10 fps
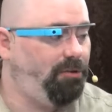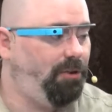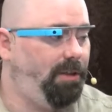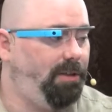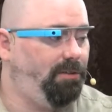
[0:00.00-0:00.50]
to show
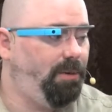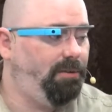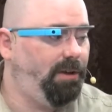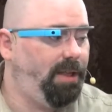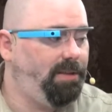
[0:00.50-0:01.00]
you this once
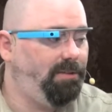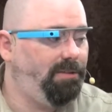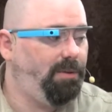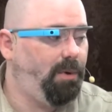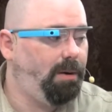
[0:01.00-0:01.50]
again. This
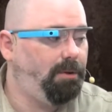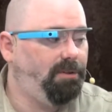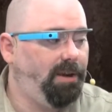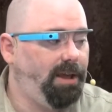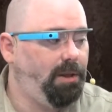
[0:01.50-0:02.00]
is the Wearable
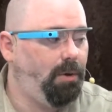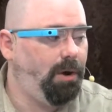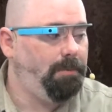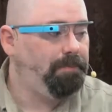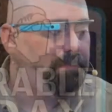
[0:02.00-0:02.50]
Today logo.